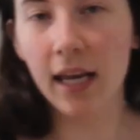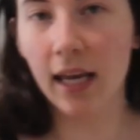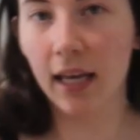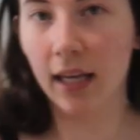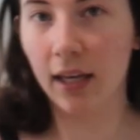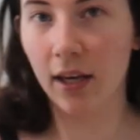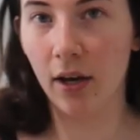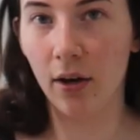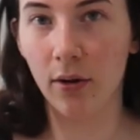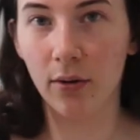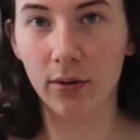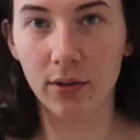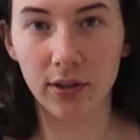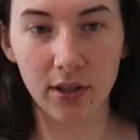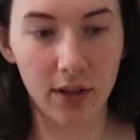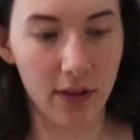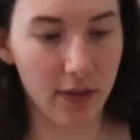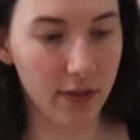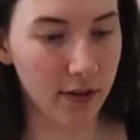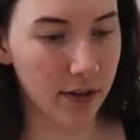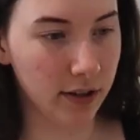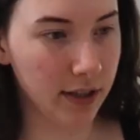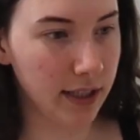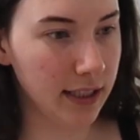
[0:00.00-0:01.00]
it goes
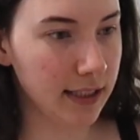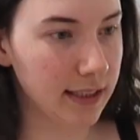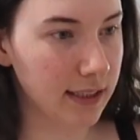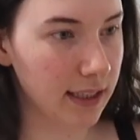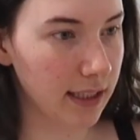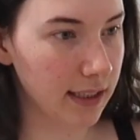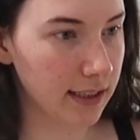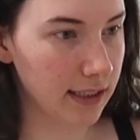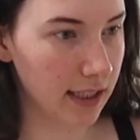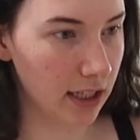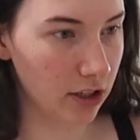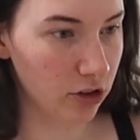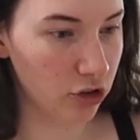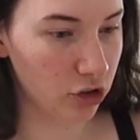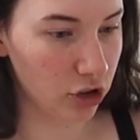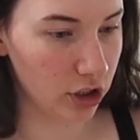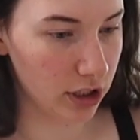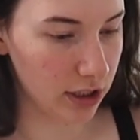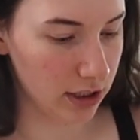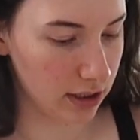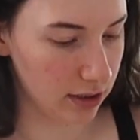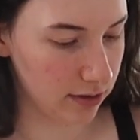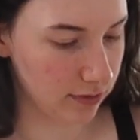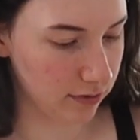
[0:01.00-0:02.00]
36
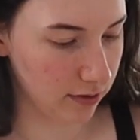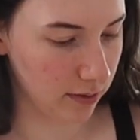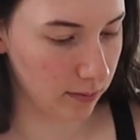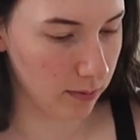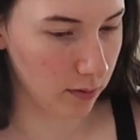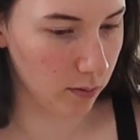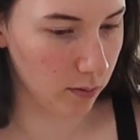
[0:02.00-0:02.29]
inches from